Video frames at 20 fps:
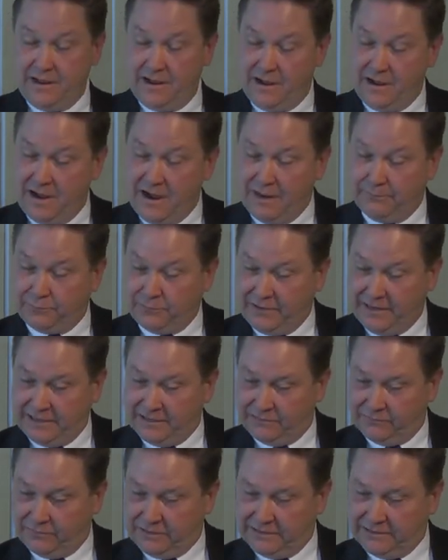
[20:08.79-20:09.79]
operate
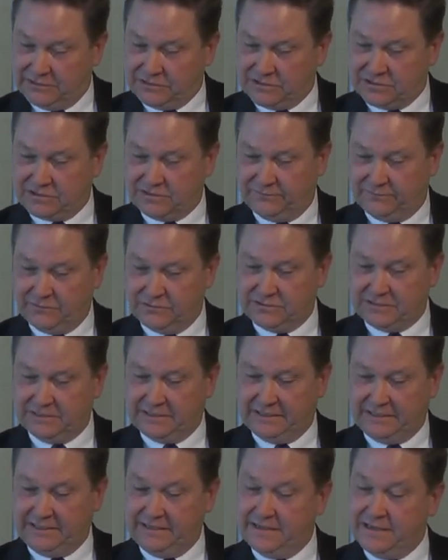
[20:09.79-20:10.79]
in religious
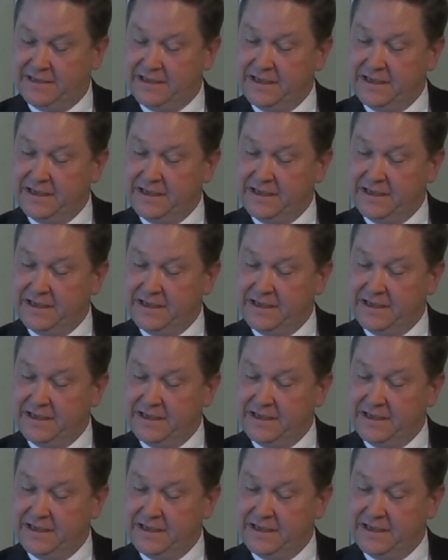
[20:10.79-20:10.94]
diversity.